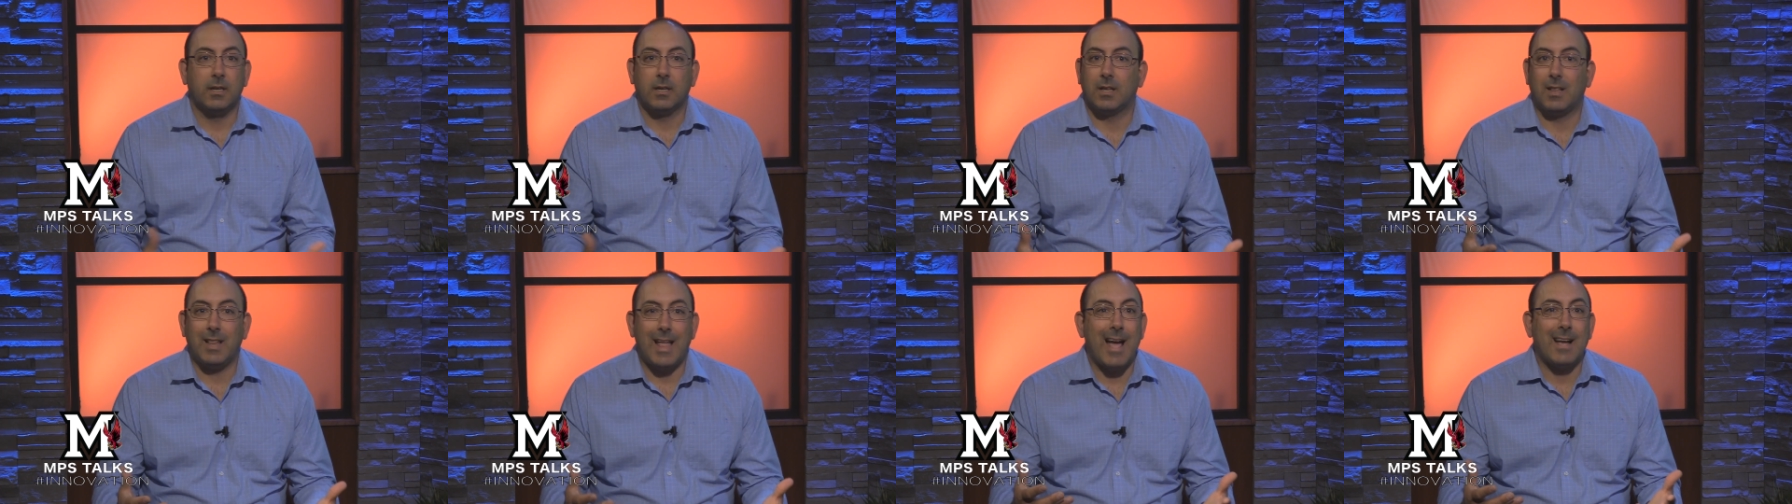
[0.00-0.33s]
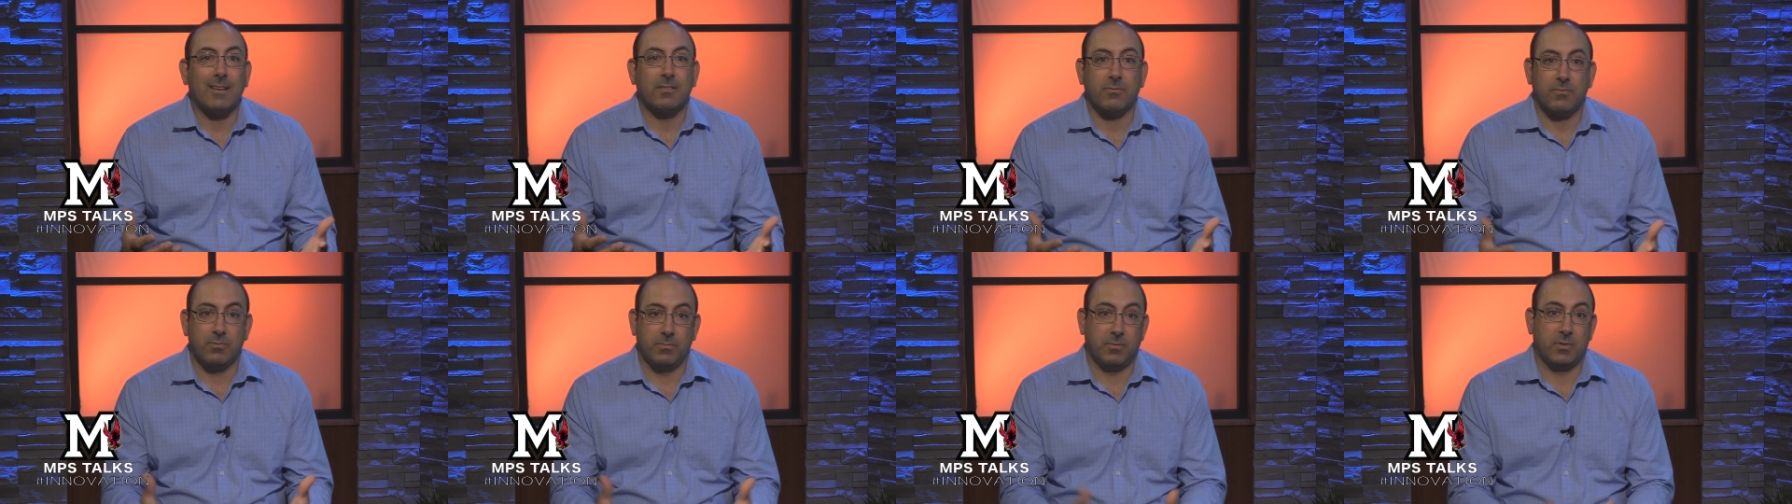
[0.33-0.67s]

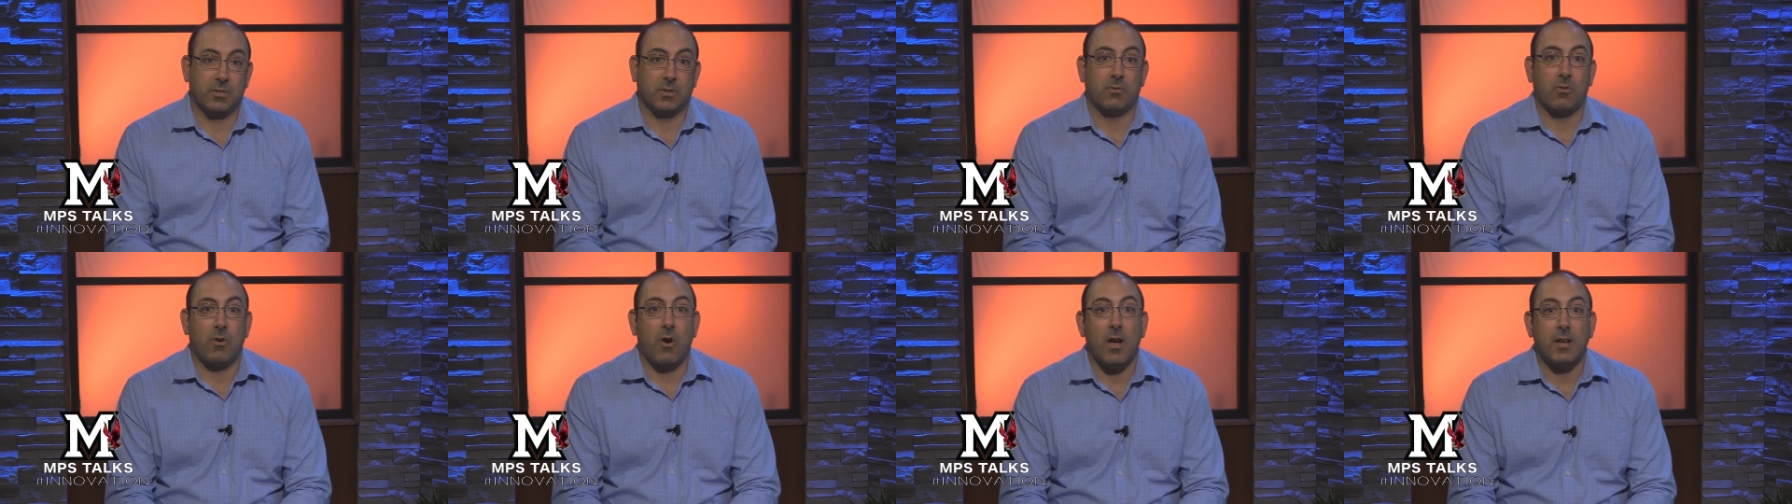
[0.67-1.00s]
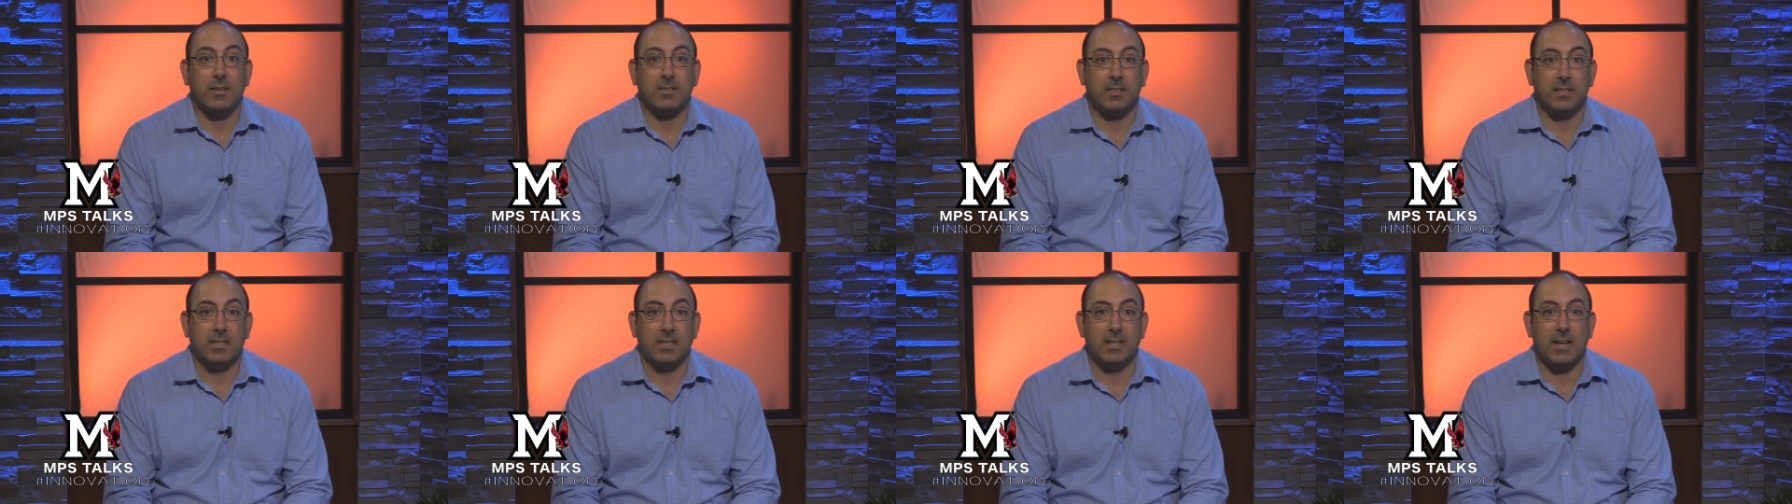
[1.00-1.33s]
Classrooms
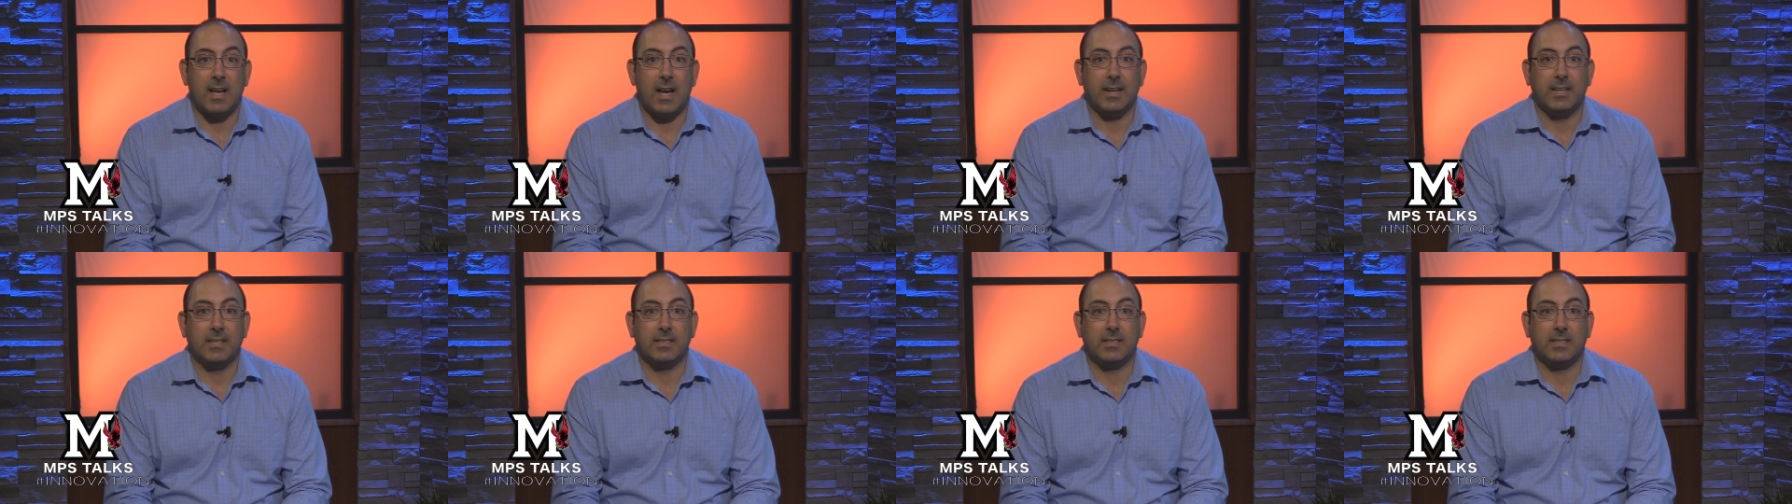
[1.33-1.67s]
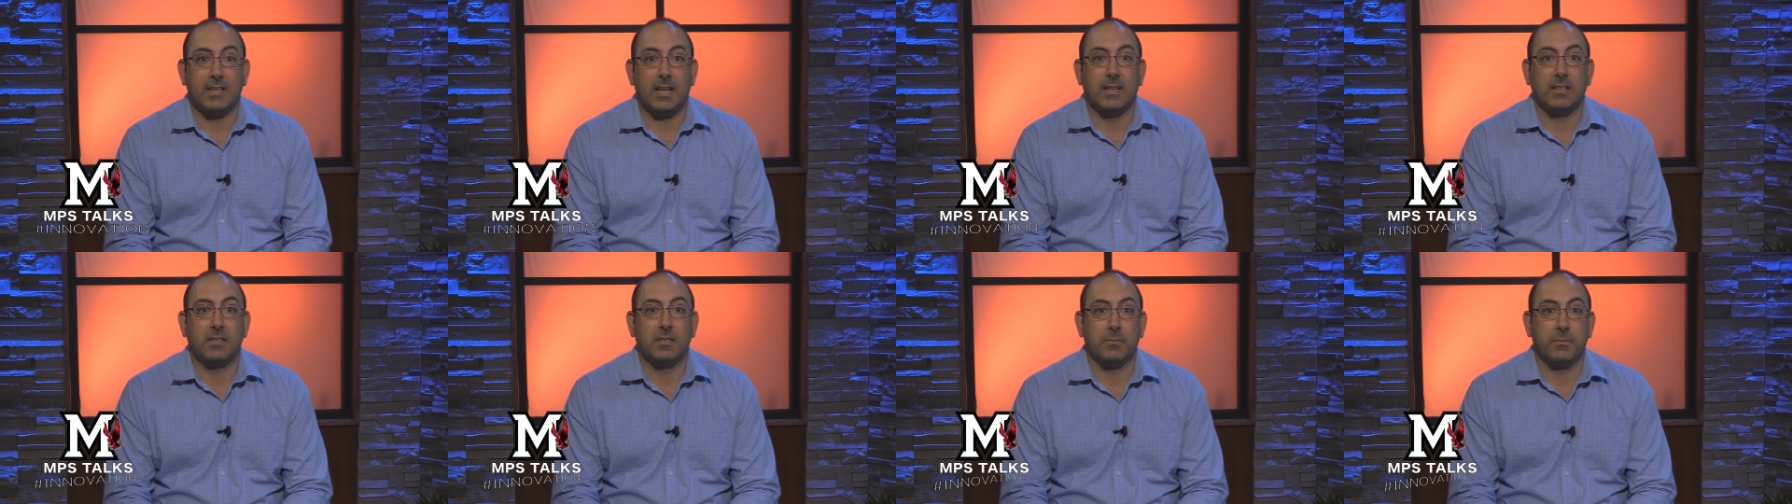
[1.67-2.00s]
across the United
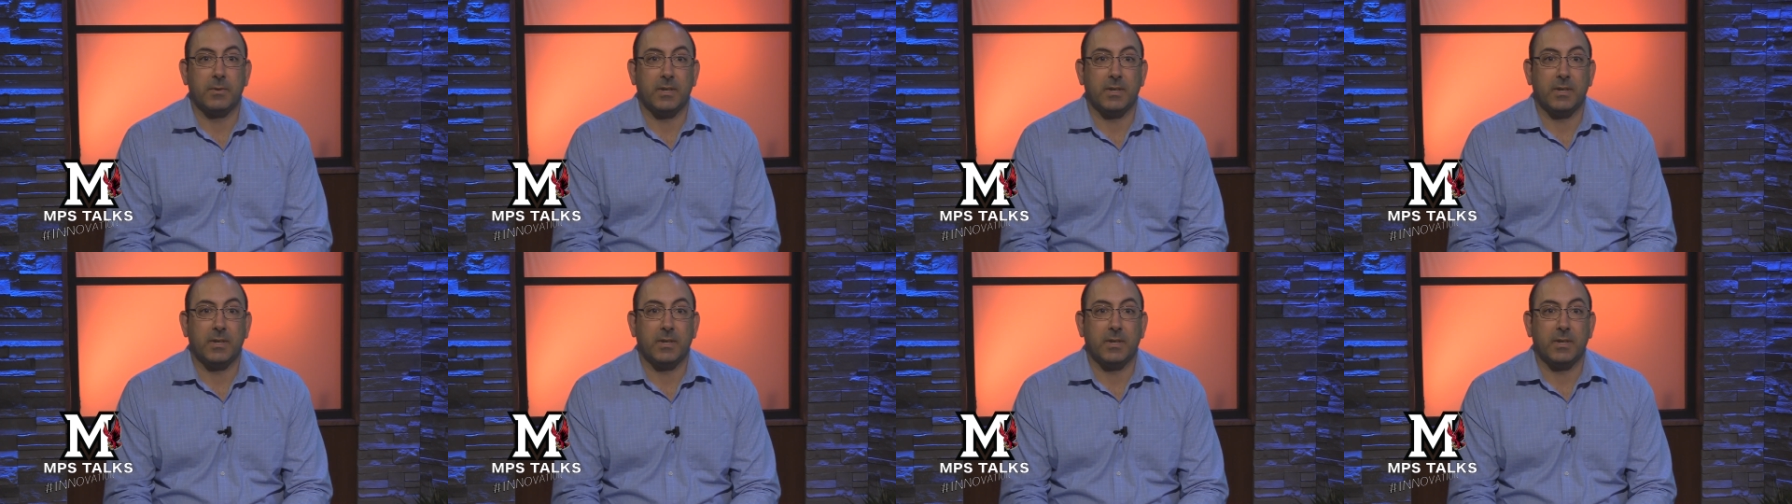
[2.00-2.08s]
States